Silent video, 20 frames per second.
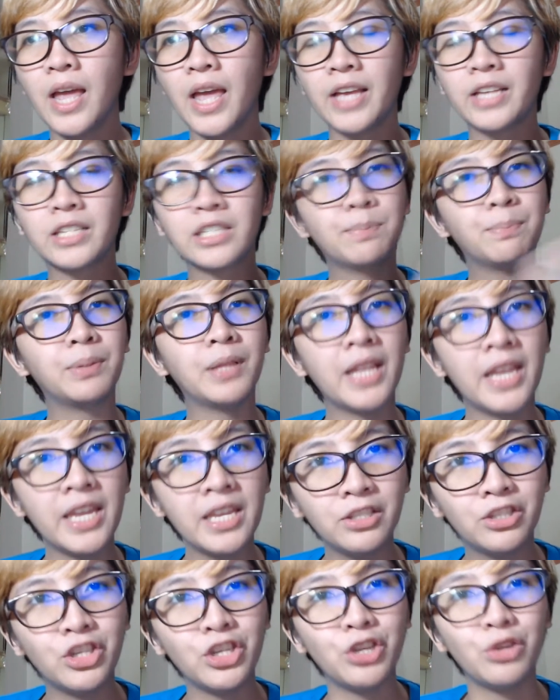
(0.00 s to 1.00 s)

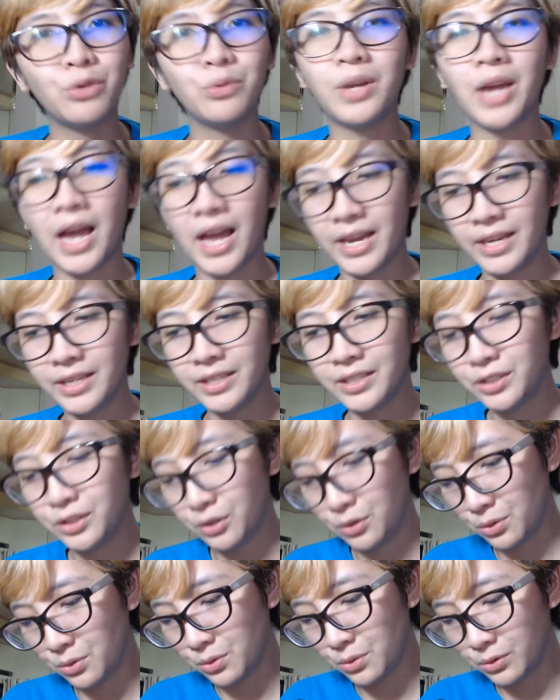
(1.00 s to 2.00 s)
explain to you
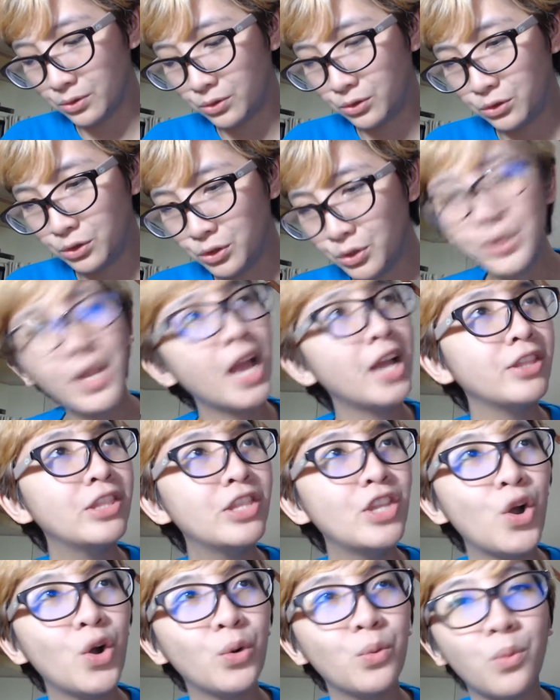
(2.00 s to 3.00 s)
guys who do not
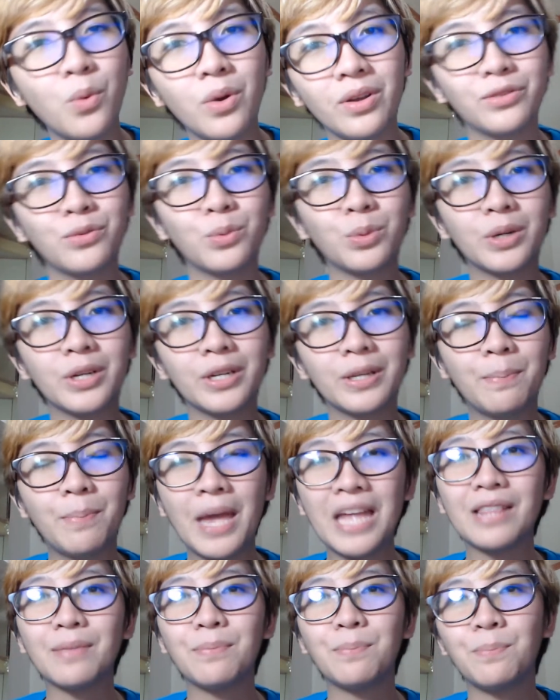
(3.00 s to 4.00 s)
know what the word
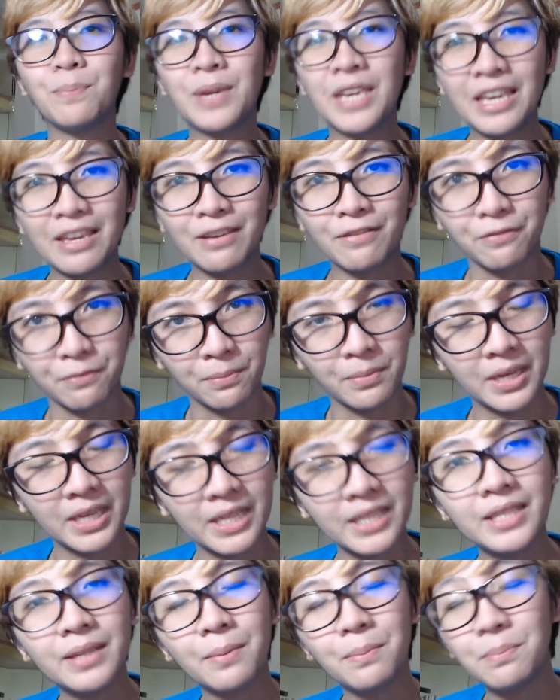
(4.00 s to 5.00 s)
pet peeve
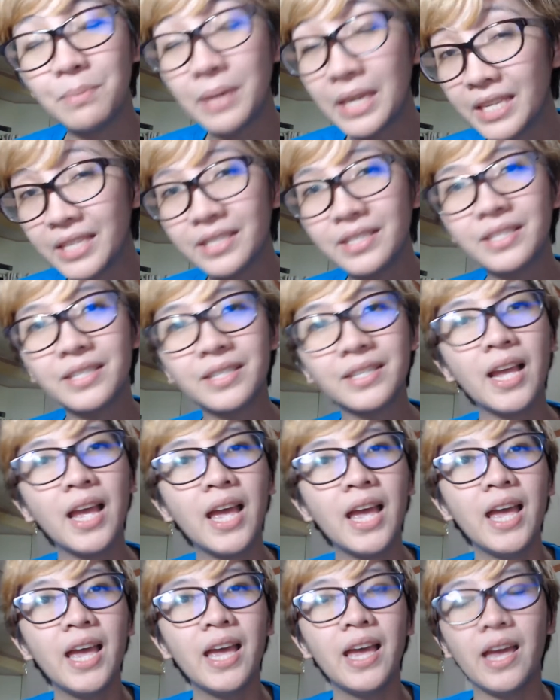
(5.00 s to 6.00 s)
mean, means,
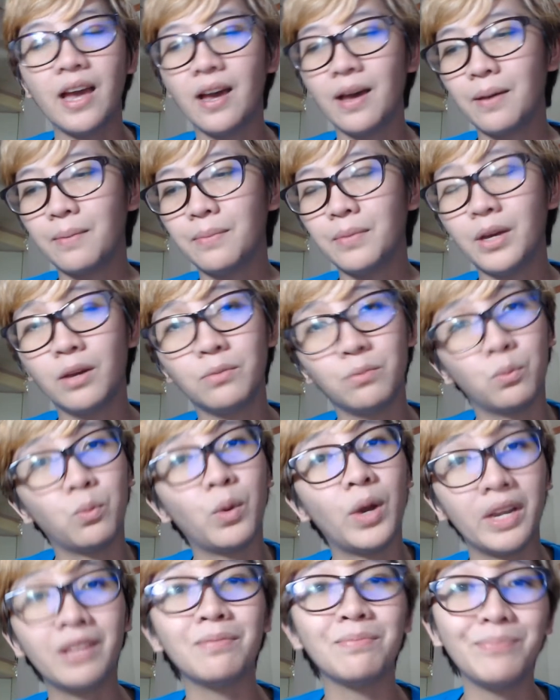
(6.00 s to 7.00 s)
um, um,
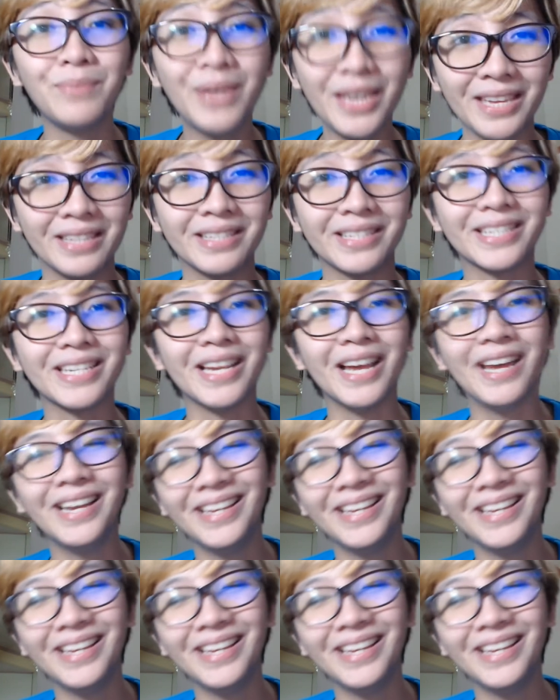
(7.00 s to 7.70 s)
what it means.